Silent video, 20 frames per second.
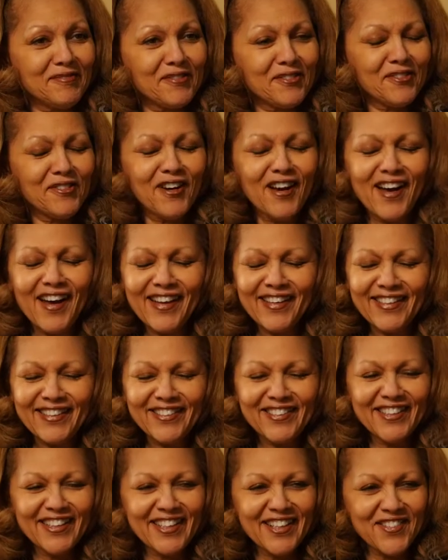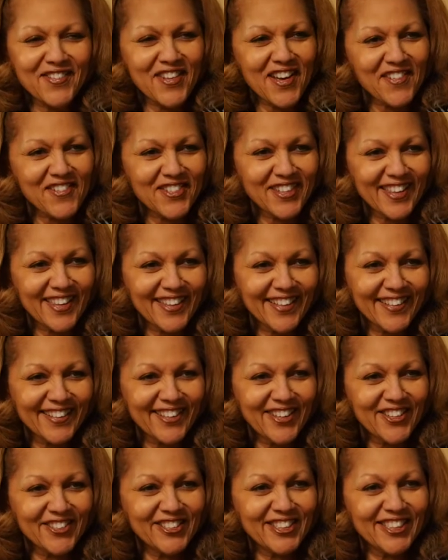Ron, you think of everything,
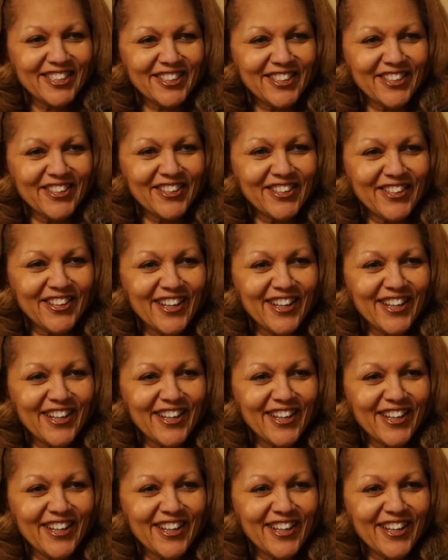don't you?